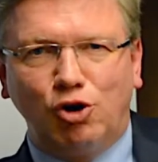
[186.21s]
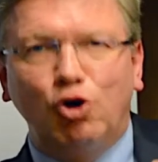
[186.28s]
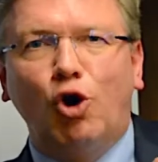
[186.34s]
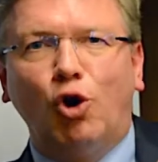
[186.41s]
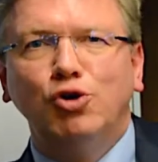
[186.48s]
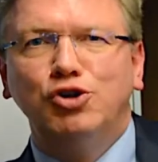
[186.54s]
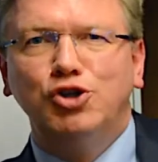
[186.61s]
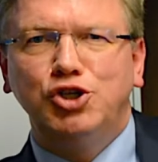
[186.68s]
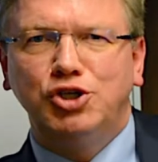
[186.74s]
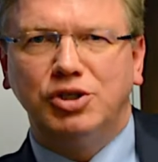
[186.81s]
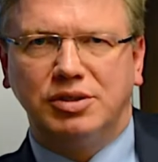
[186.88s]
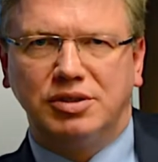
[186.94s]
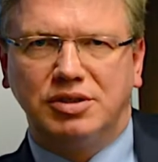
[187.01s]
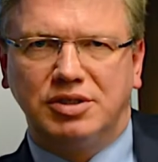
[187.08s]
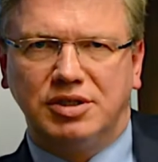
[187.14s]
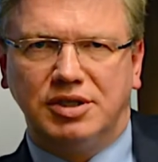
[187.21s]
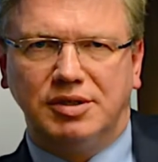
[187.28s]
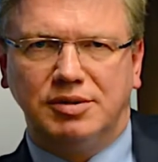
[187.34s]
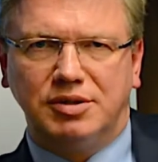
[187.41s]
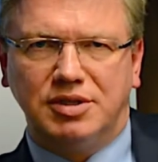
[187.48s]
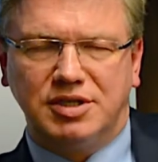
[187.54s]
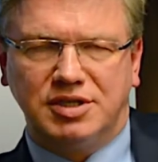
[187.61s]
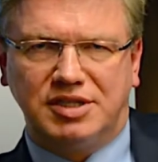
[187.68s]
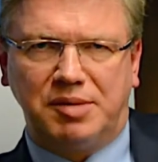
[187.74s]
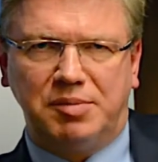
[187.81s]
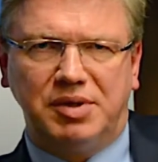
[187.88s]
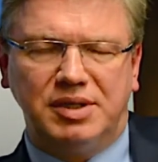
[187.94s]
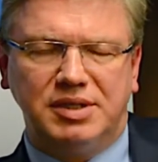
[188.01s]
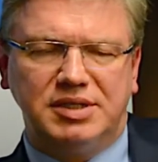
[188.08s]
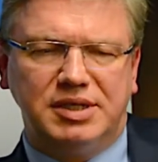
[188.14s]
conditioned to the
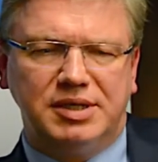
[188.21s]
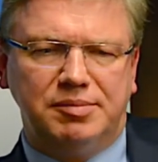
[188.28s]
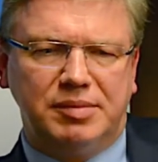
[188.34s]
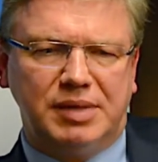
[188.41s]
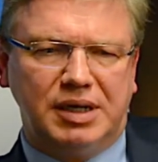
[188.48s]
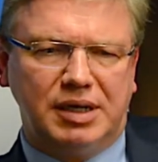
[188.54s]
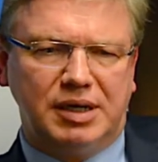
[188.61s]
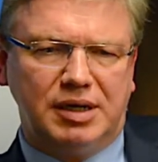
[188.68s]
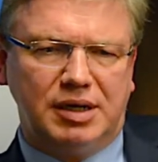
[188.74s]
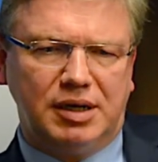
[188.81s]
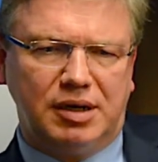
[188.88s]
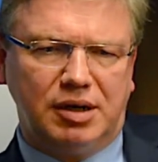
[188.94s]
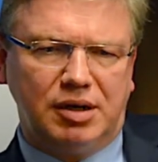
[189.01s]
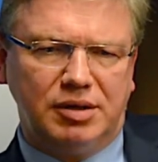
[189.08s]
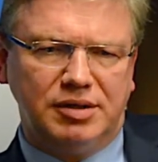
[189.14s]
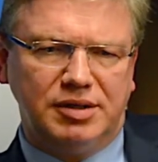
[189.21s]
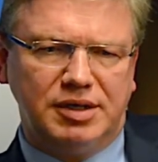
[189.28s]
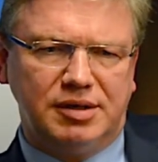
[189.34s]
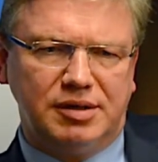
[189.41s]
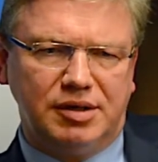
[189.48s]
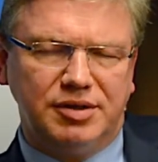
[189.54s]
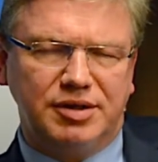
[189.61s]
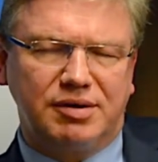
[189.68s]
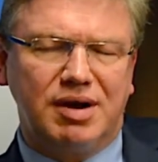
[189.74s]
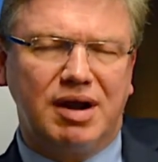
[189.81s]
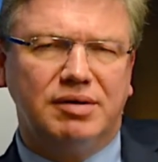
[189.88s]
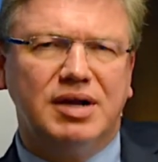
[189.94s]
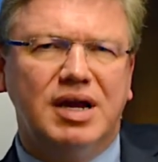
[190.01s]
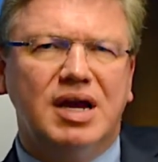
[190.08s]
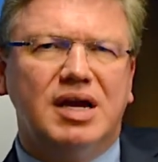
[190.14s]
stability on the
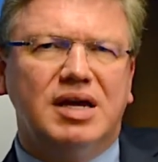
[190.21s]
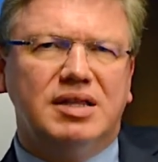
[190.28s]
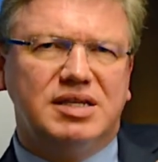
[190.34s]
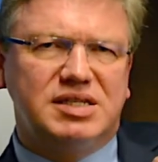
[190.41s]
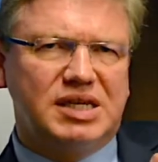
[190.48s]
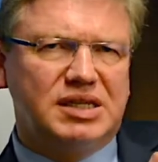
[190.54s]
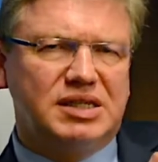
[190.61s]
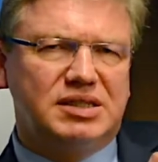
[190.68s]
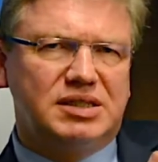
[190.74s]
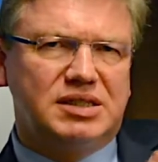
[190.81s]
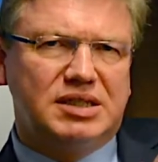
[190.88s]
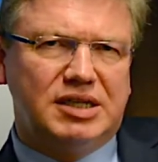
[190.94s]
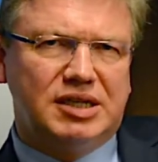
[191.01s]
ground. The second